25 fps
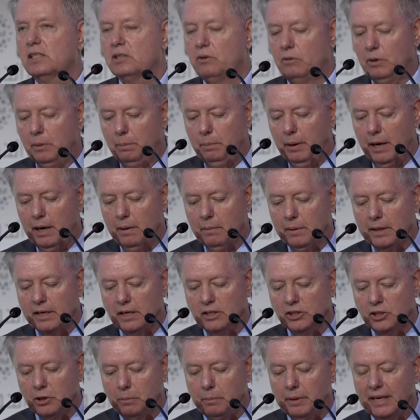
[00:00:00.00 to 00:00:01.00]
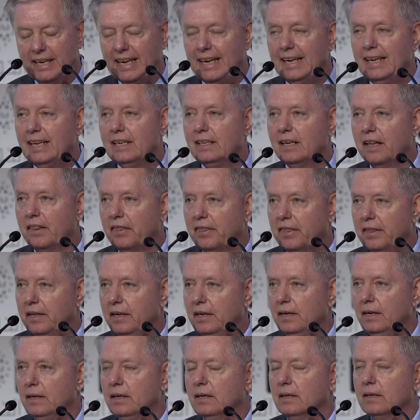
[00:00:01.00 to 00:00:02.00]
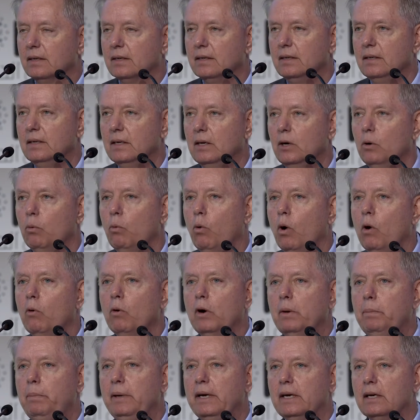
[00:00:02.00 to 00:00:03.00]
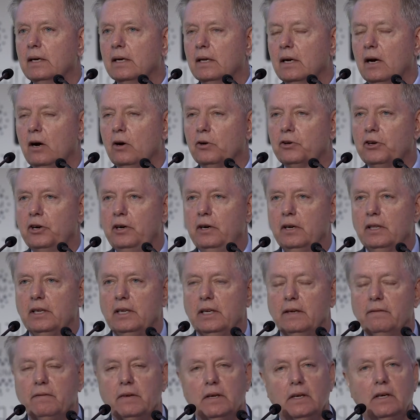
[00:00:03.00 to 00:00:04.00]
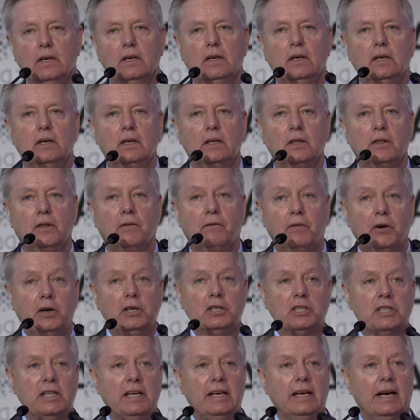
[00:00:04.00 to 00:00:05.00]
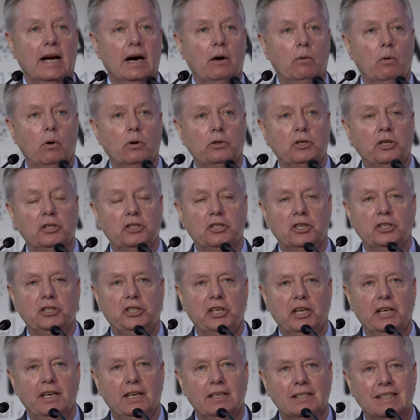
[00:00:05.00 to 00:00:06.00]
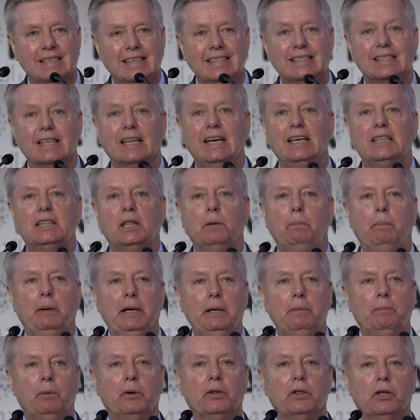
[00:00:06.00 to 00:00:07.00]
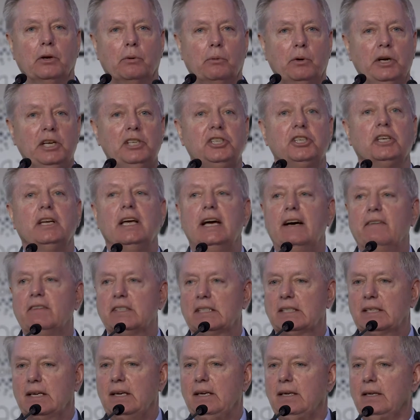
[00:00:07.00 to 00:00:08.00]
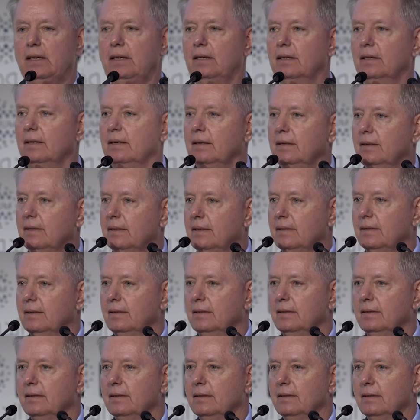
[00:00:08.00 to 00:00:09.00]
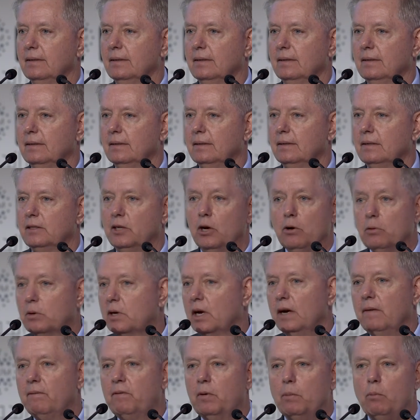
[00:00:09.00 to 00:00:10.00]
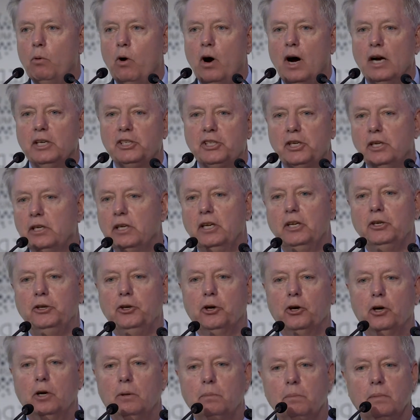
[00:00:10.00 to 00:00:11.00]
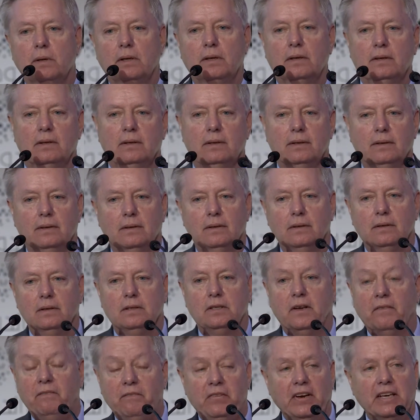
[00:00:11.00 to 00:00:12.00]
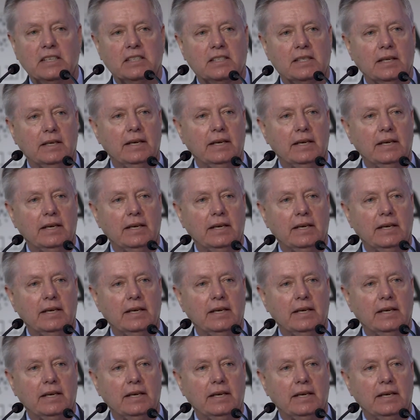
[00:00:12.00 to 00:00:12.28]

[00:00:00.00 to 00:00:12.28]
and Republicans are beginning to think, what would be a good alternative? The first thing I want to suggest is let the people in the region have a say. Don't come from Washington and Europe to fix the